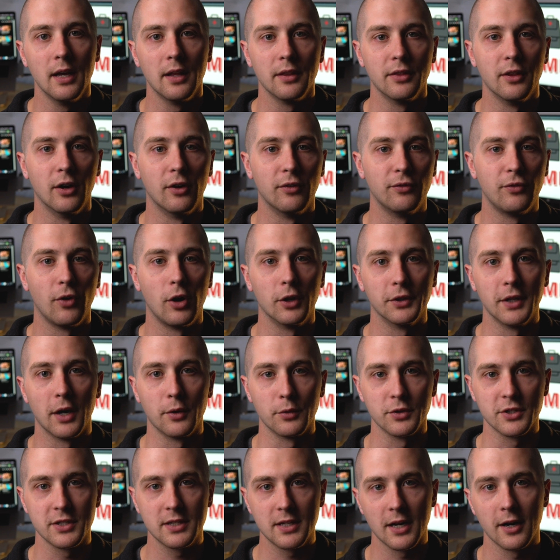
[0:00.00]
They'll fall
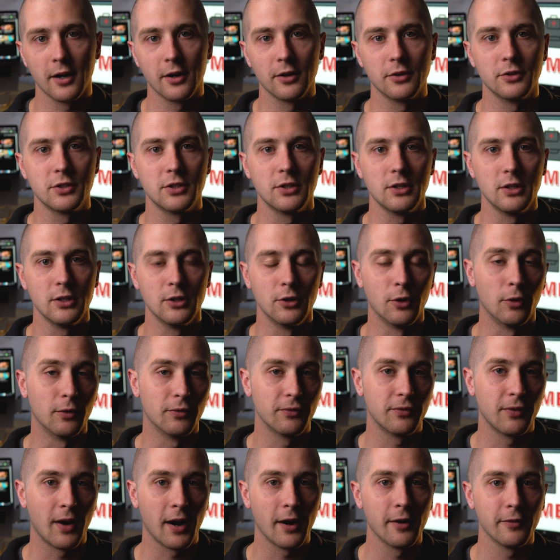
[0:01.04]
downstairs. You know,
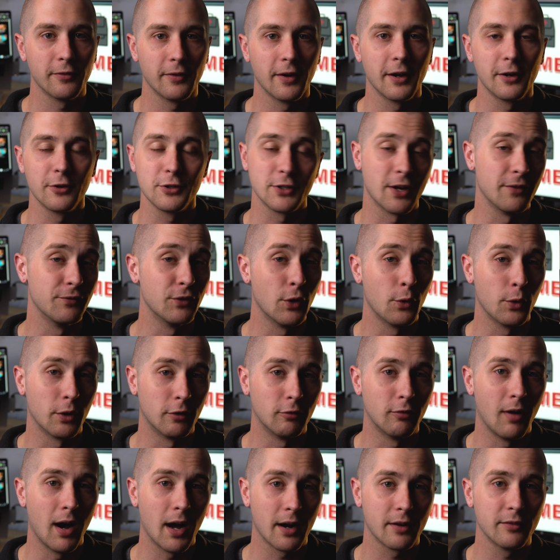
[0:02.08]
firefighters, I've known a
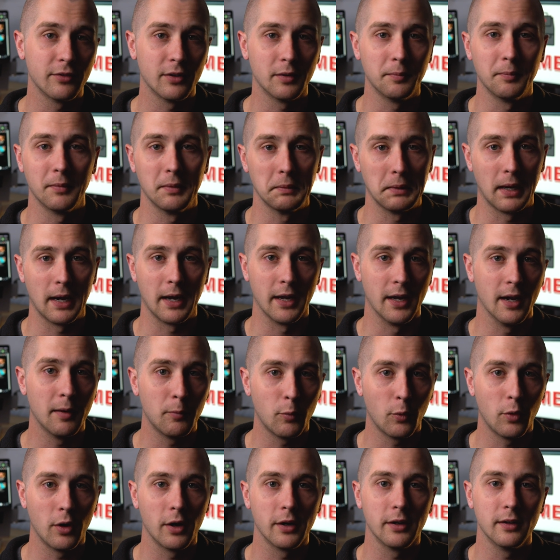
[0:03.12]
lot of them. I am
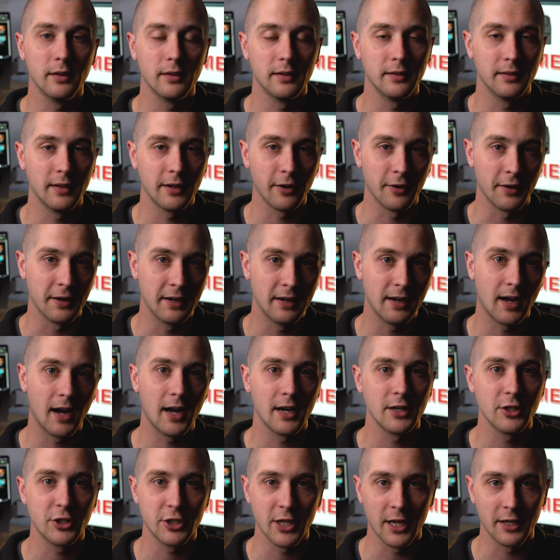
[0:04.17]
one. They're
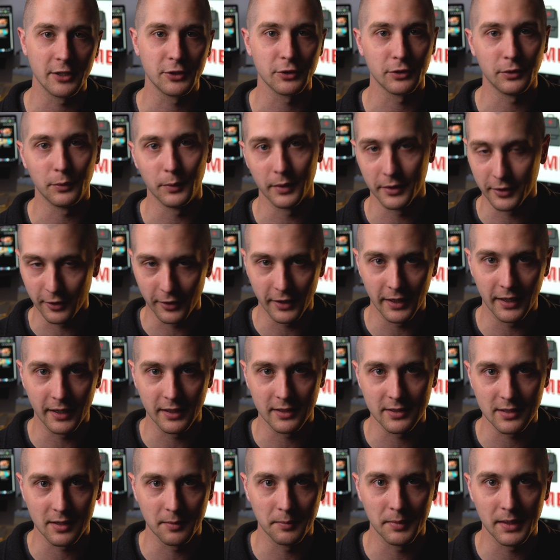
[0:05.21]
not gentle when they're getting
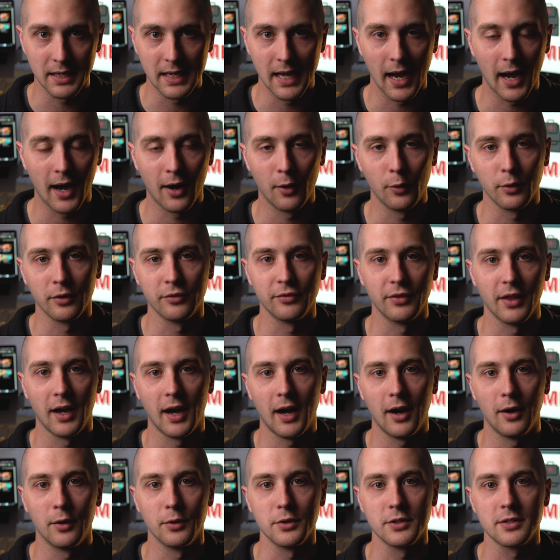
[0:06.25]
somebody out of the
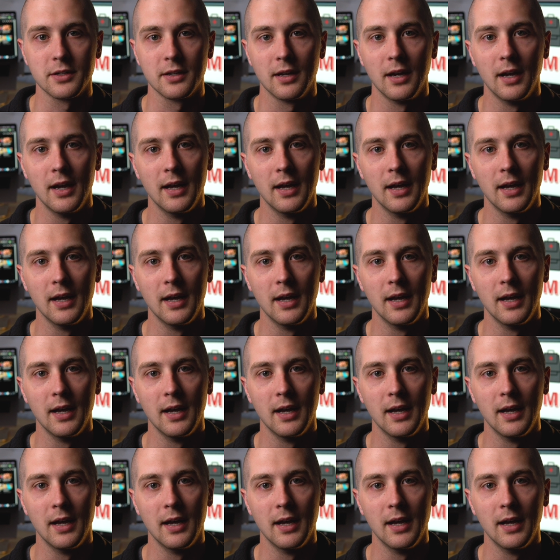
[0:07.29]
house.